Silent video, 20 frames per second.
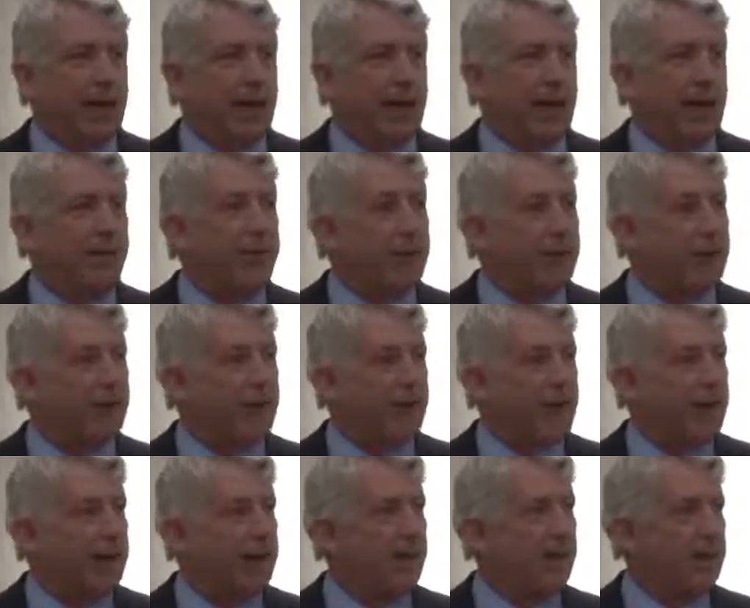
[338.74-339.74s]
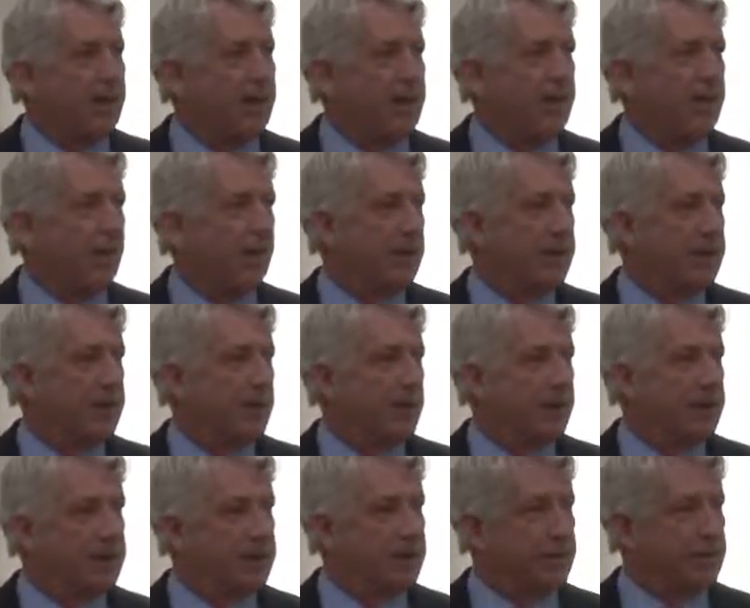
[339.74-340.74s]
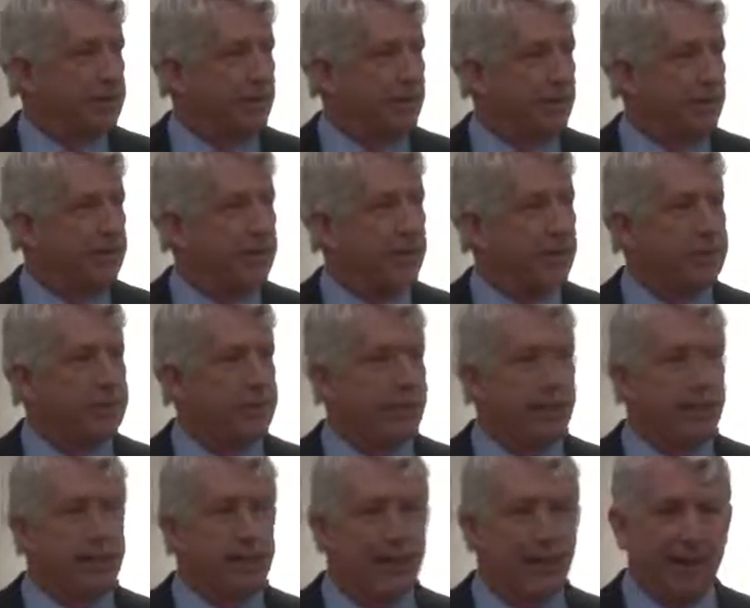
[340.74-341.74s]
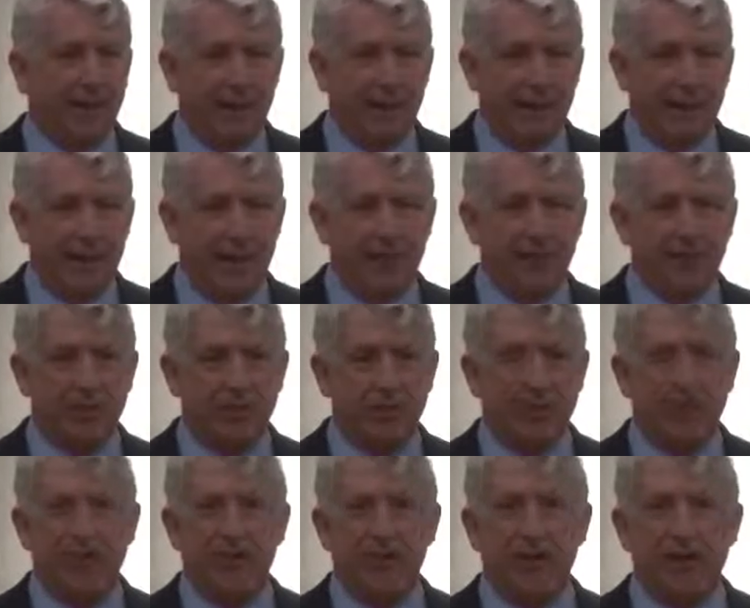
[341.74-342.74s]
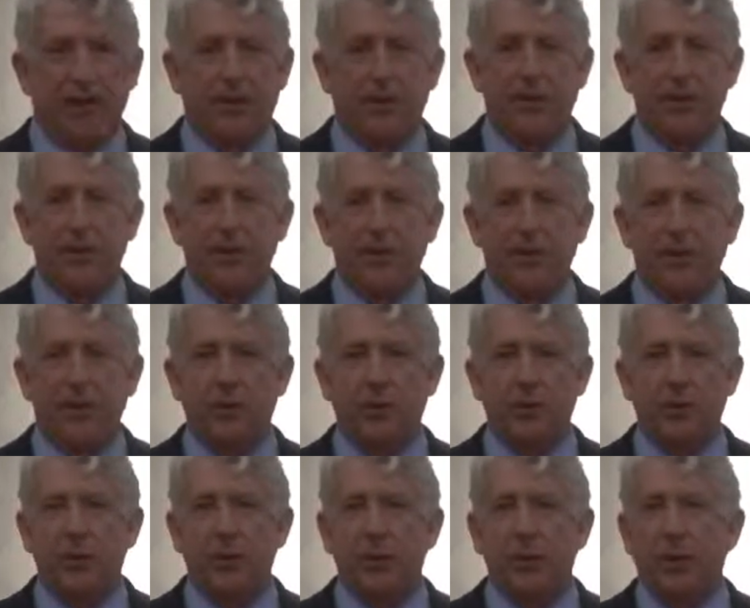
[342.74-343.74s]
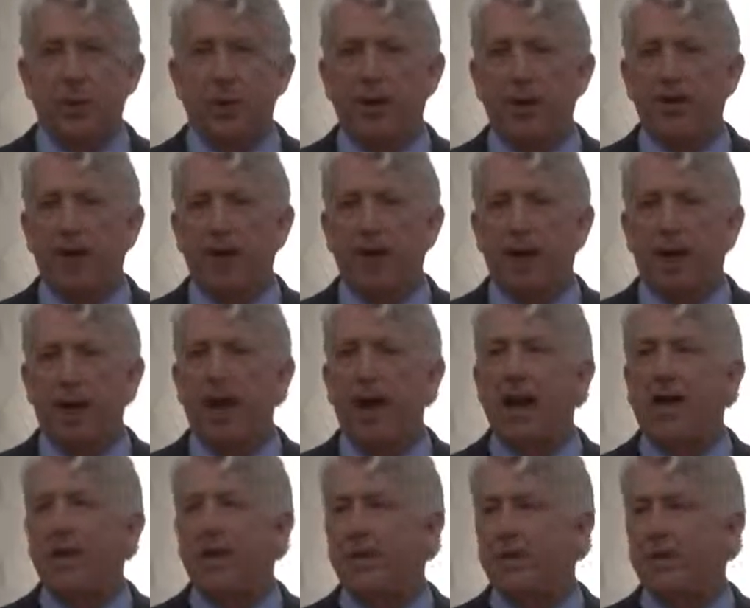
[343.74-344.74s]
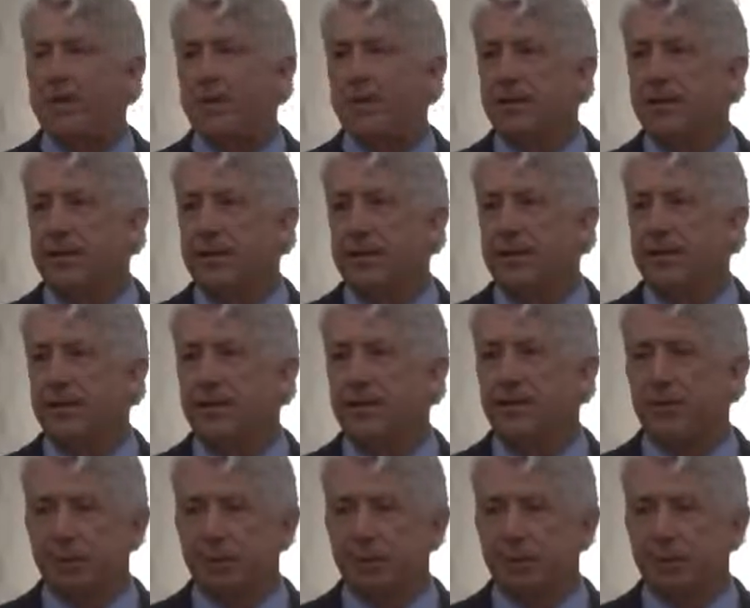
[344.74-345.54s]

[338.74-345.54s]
I think a lot of these marriage cases represent the intersection of two important lines of